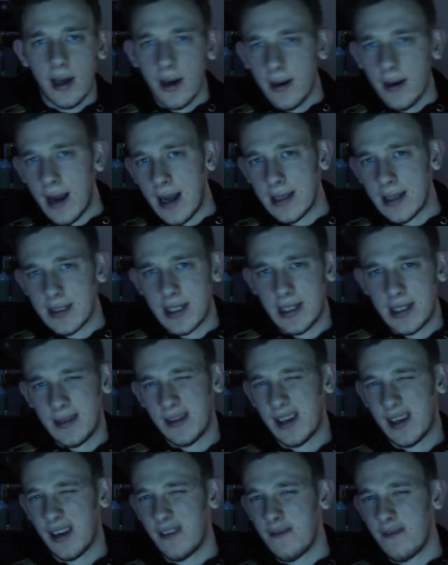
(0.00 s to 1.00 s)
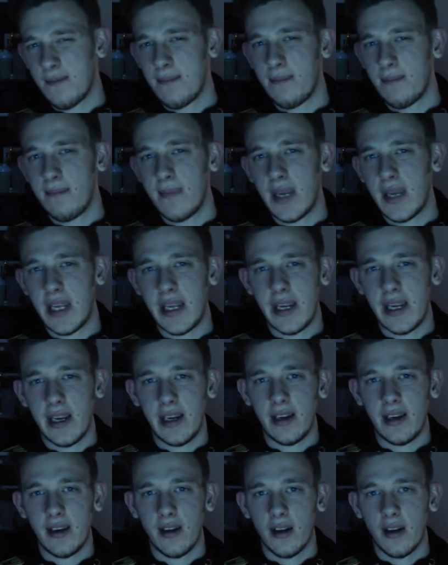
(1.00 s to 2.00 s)
he kind of has this kind of
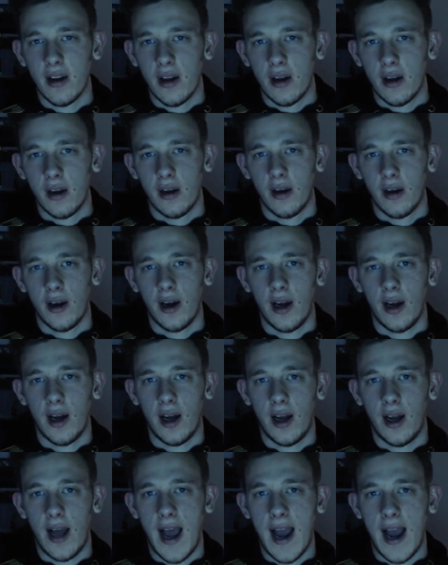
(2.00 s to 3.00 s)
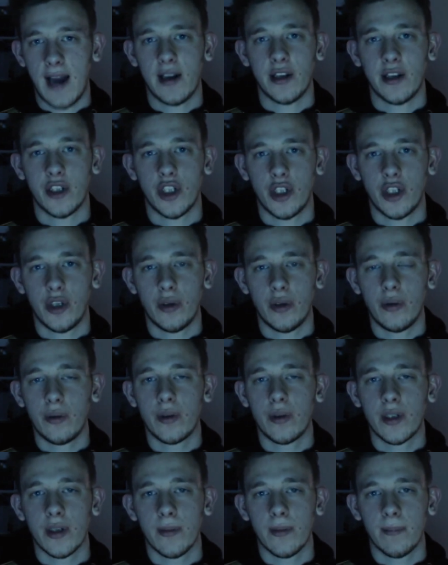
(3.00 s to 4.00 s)
mean
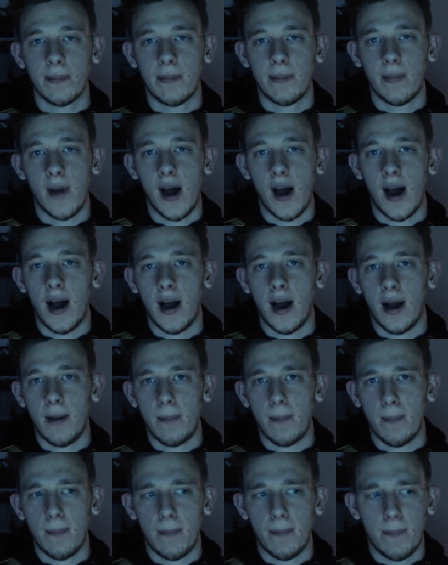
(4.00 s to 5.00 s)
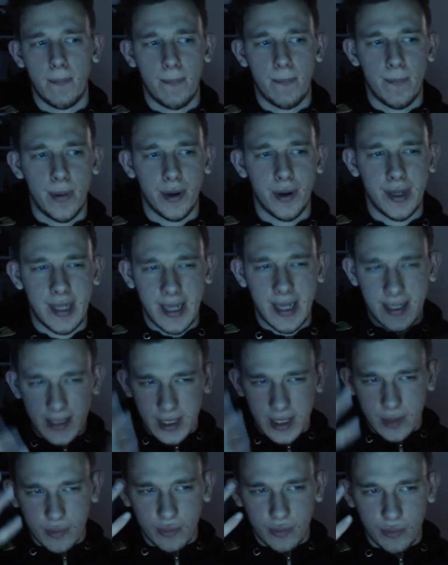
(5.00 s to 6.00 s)
attitude, but
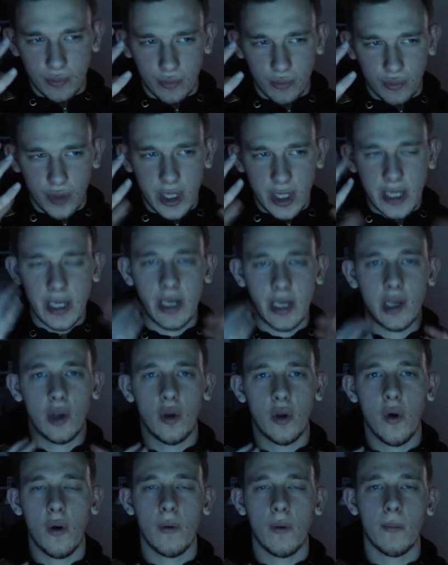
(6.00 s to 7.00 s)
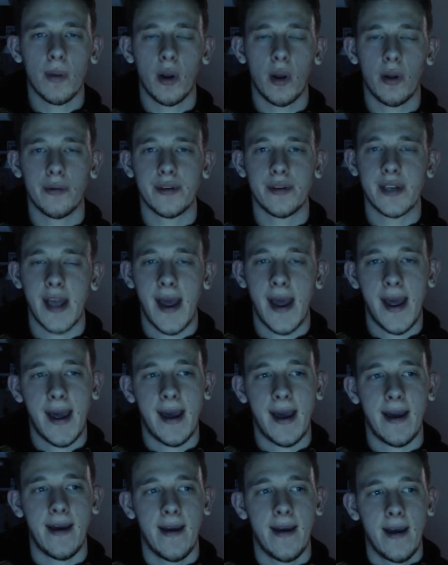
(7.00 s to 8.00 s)
he has this really long blonde
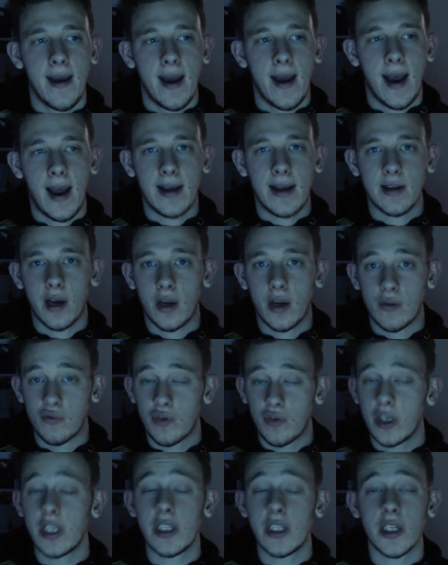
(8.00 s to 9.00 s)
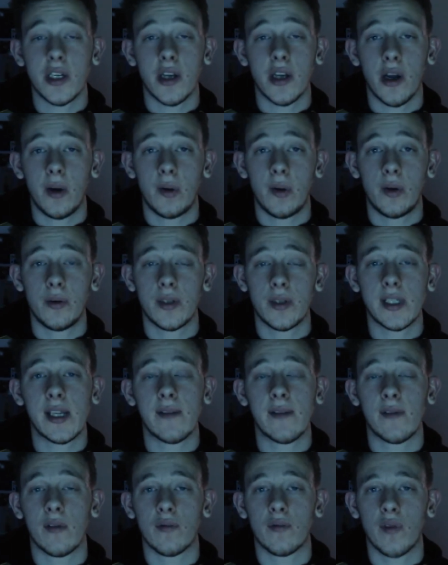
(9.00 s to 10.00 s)
hair, and I really didn't know who
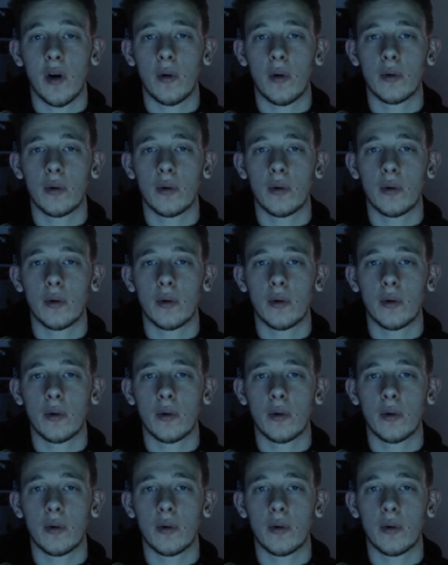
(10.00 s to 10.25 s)
to give the